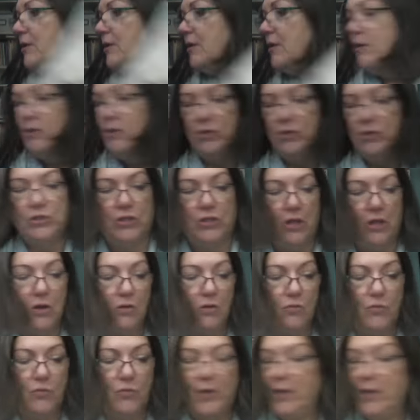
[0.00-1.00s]

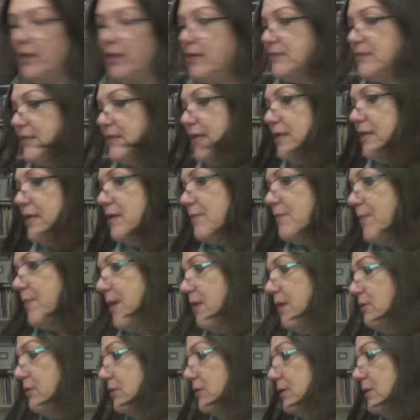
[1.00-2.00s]
So really excited
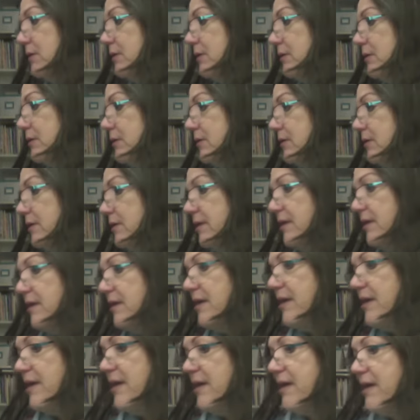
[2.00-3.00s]
about
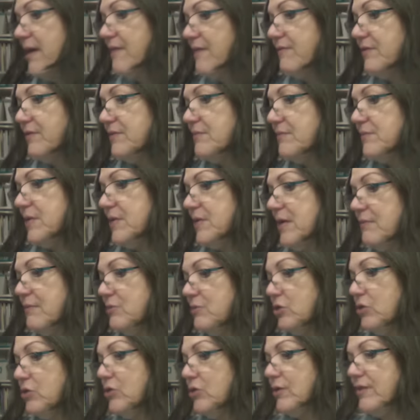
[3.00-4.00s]
having some time
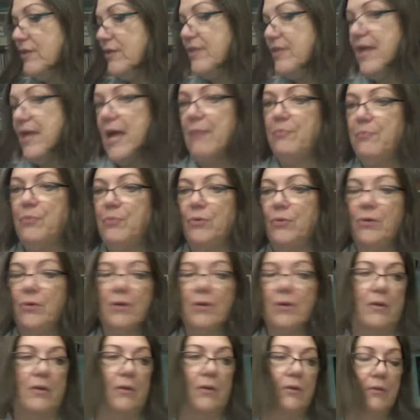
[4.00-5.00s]
to look at that
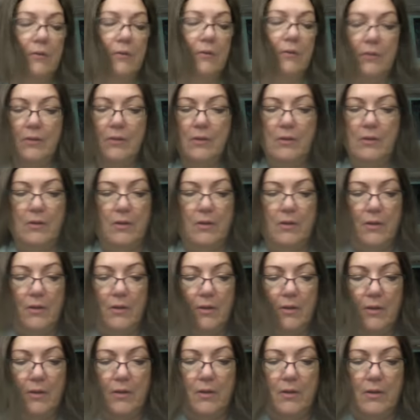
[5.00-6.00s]
book.
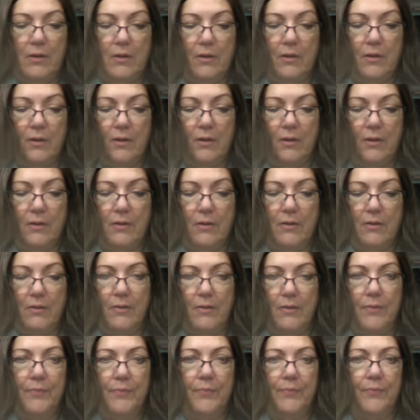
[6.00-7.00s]

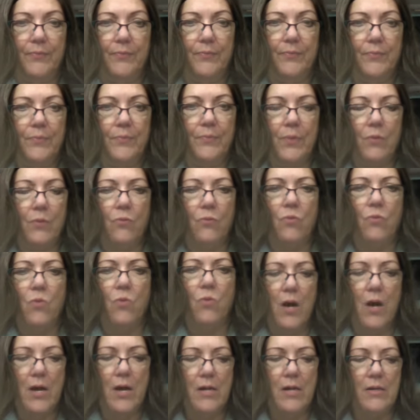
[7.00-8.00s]
The
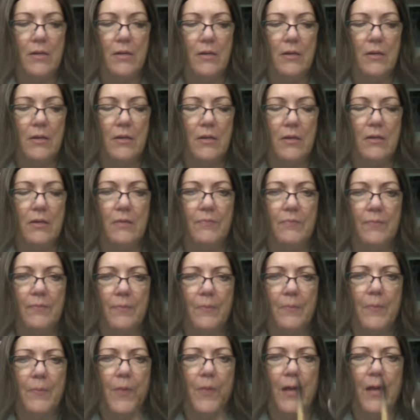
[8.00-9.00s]
one
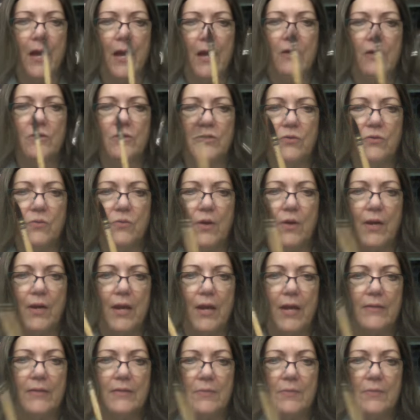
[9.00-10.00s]
thing I also want
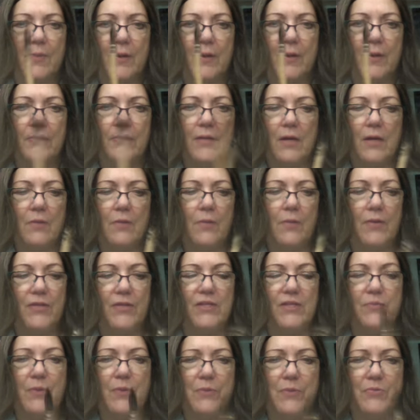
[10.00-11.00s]
to tell about
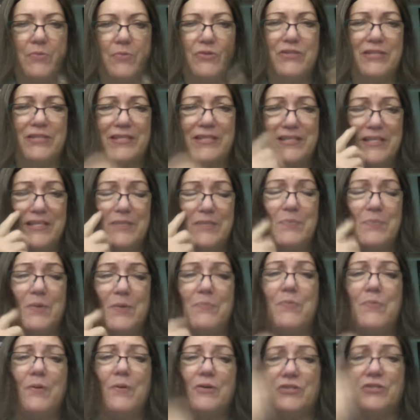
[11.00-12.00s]
these pen brushes, because these pen
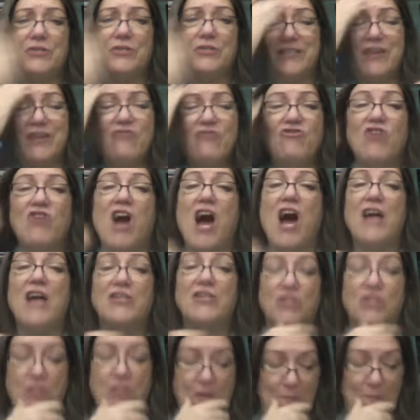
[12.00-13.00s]
brushes are
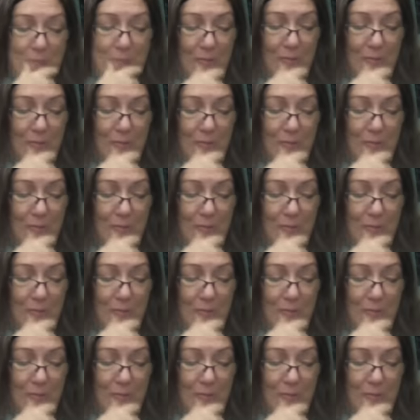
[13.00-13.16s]
not cheap.